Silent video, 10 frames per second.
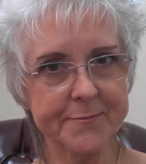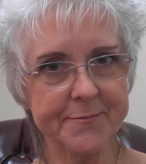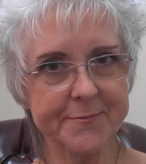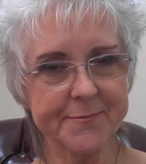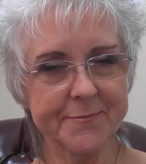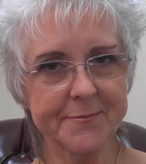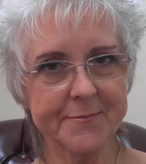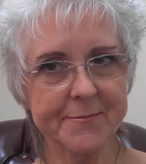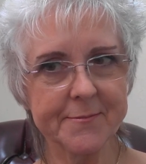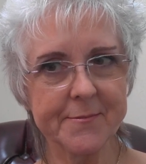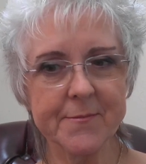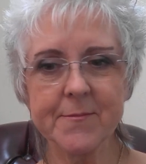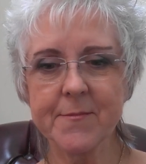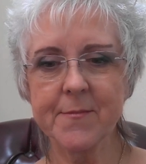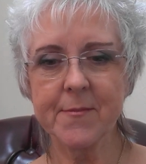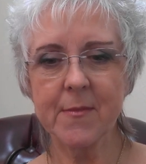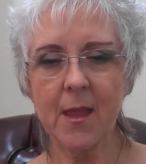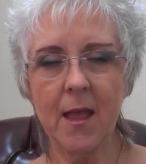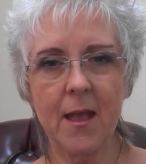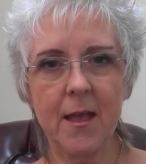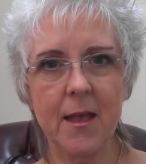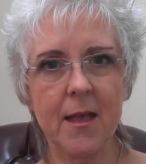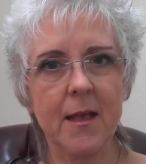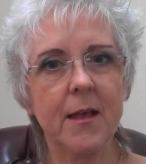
(no one is talking)